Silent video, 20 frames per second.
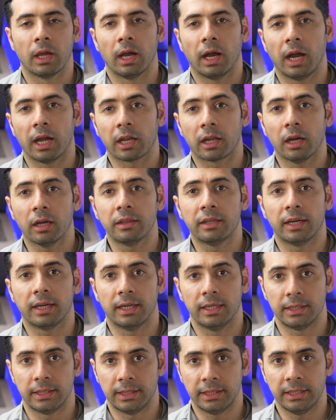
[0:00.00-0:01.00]
I got the
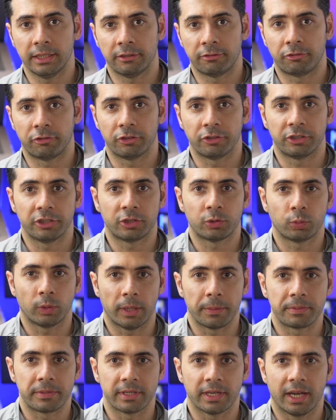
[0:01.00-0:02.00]
idea for this
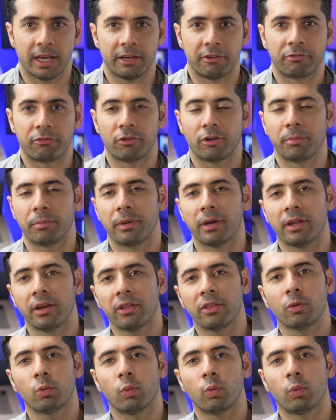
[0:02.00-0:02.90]
website from another